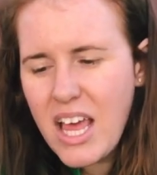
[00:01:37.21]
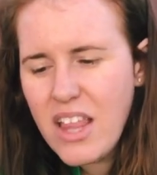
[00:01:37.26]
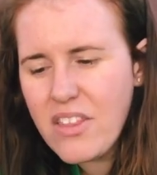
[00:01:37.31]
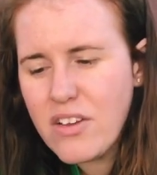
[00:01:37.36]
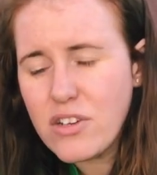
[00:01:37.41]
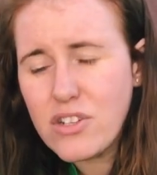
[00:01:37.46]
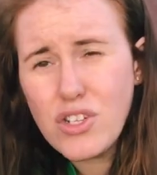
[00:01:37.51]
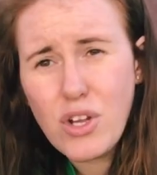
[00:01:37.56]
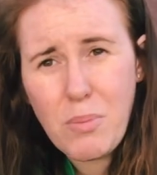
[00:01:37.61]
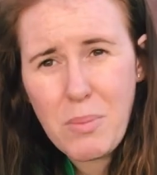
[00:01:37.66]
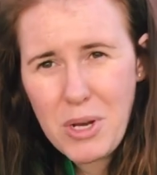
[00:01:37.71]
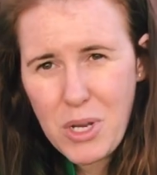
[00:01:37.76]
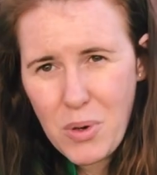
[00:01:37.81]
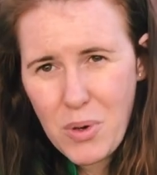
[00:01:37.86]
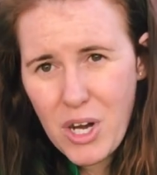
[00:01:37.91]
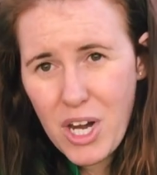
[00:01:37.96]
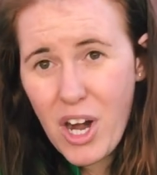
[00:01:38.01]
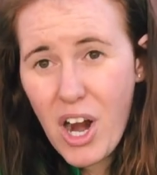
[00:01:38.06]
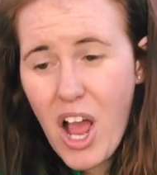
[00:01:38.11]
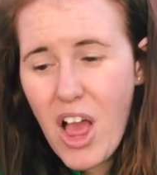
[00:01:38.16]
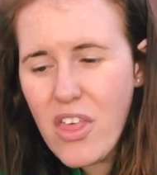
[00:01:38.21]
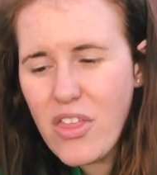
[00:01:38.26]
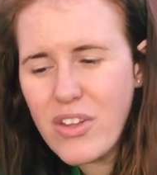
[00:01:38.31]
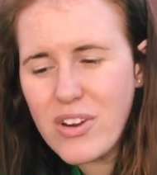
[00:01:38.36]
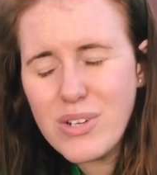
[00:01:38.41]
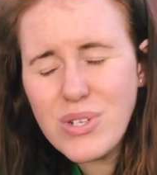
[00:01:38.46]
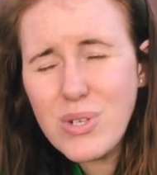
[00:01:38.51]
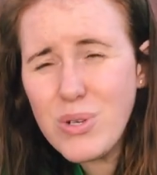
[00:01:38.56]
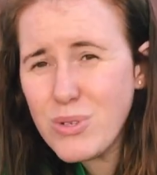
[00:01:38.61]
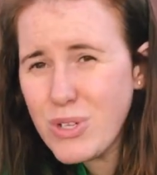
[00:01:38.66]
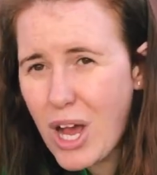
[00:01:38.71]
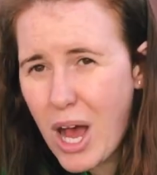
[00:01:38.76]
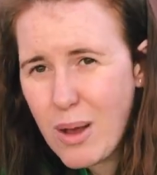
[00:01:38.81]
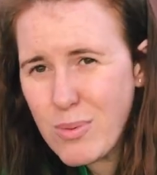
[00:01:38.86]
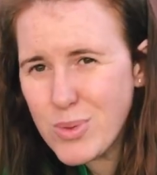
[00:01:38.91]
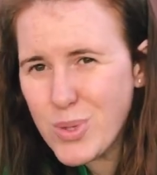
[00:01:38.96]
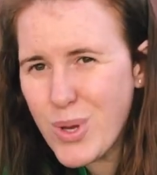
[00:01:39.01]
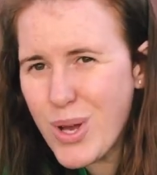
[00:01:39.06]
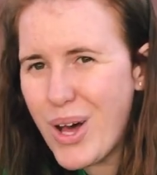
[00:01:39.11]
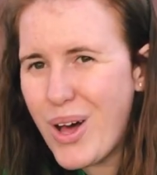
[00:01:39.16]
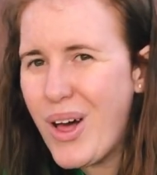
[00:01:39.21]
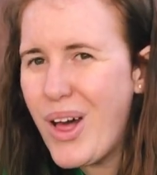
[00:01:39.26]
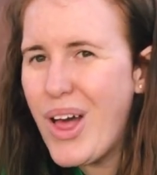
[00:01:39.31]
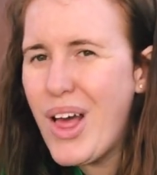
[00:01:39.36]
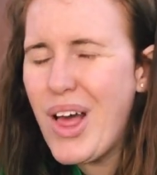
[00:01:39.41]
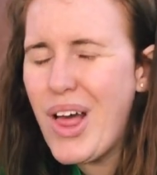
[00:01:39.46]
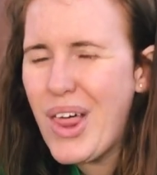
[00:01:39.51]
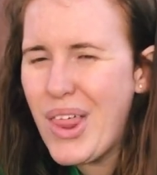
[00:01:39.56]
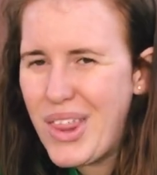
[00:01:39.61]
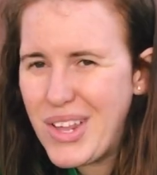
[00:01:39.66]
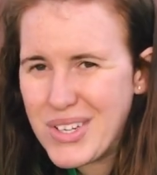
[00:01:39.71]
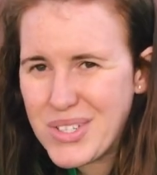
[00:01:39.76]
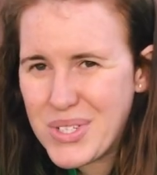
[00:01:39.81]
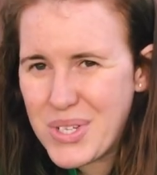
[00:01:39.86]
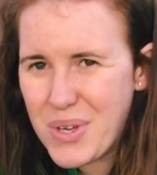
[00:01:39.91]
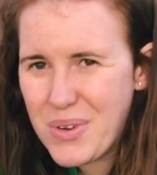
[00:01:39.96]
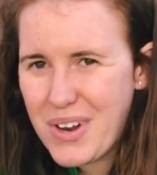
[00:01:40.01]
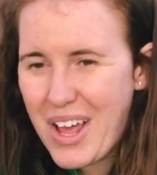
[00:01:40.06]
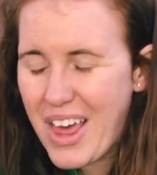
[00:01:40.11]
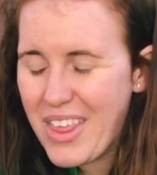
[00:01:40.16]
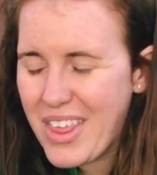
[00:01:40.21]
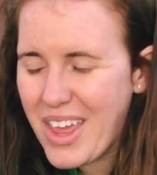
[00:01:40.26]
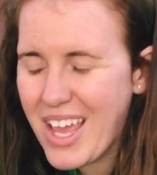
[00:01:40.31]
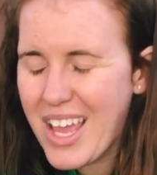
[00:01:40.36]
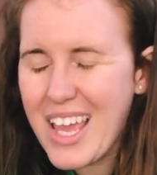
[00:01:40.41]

there's no manure, there's no topsoil, there's no nothing.